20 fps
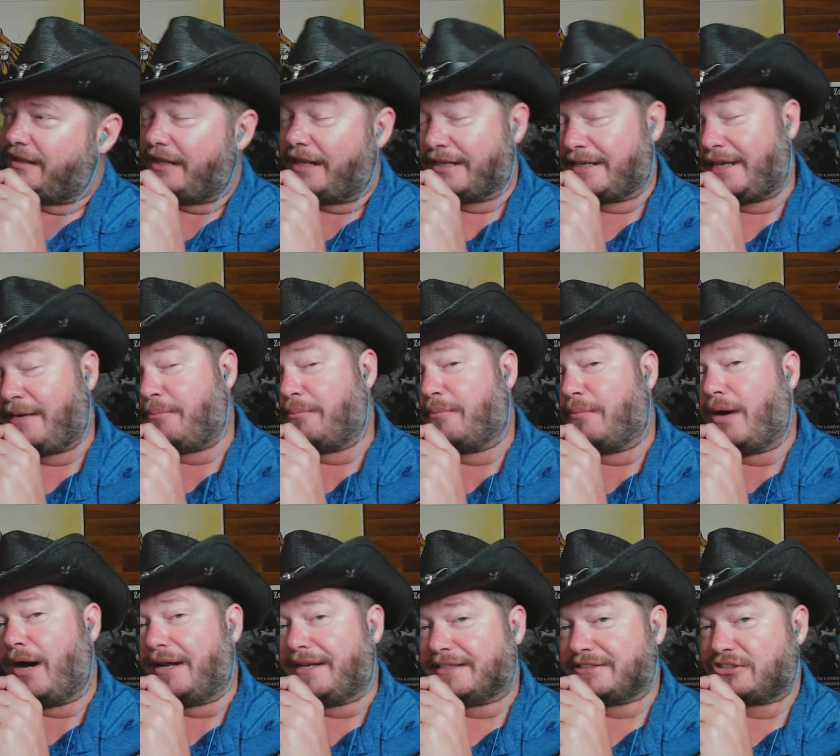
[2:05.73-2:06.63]
and keep in
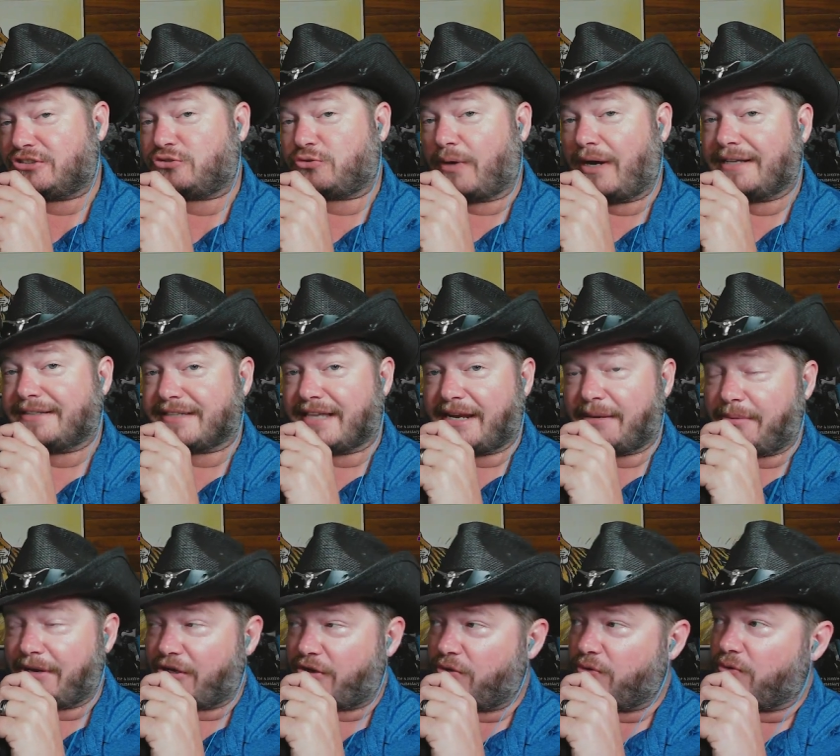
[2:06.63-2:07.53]
mind, this is translated
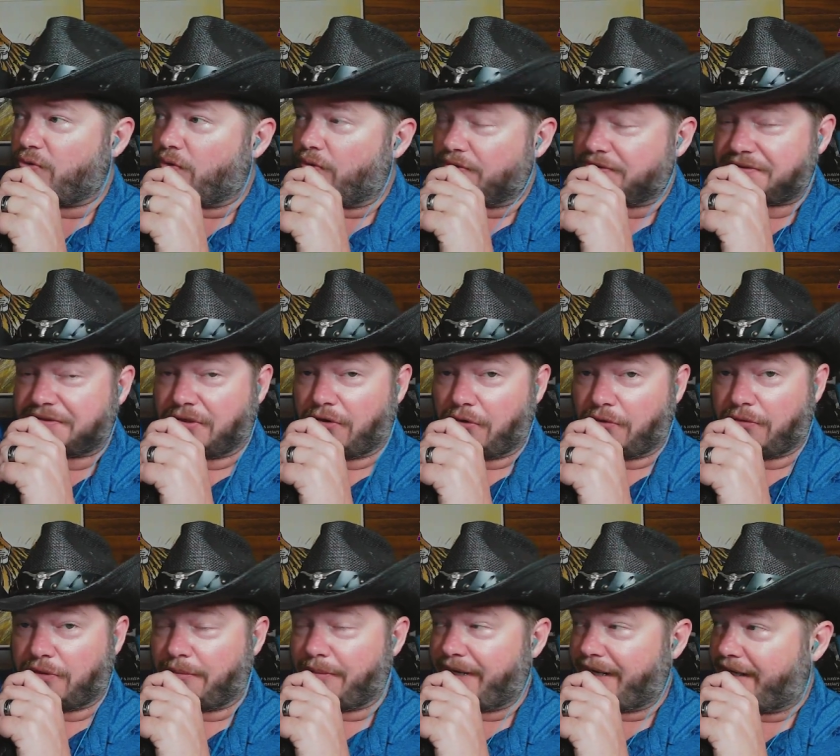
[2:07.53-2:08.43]
by Google. So,
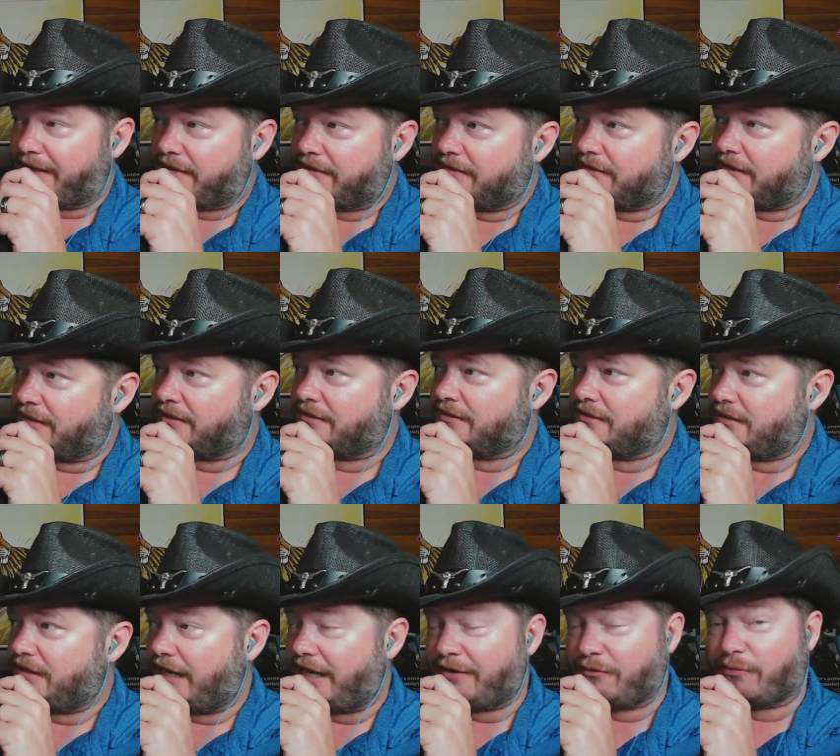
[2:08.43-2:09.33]
I mean,
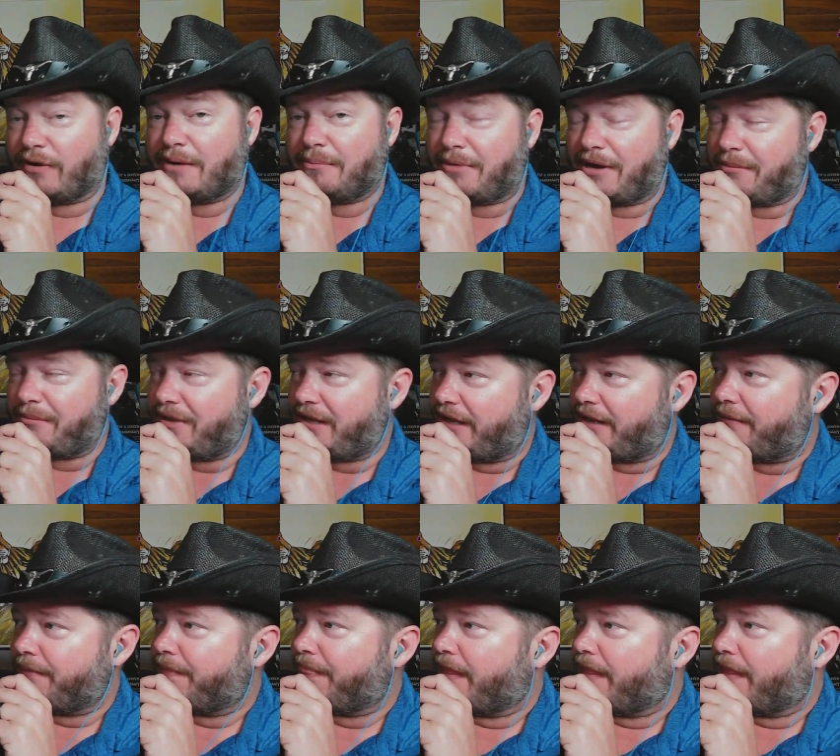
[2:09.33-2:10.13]
and read by me.